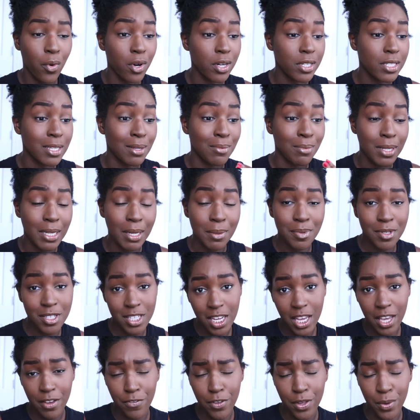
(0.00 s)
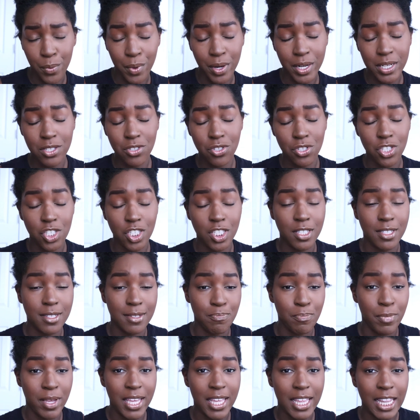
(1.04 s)
or some lipstick if you wanted to
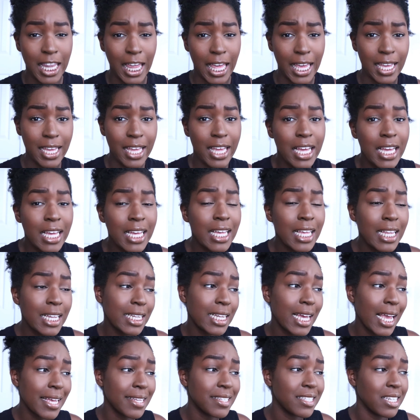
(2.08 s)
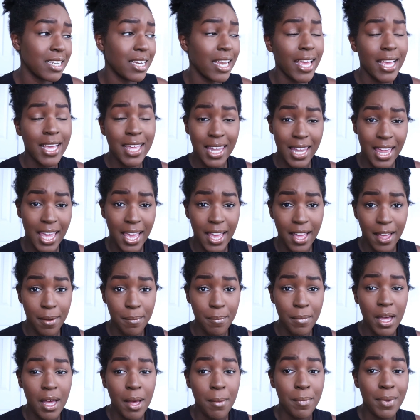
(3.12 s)
just be like lazy day glam.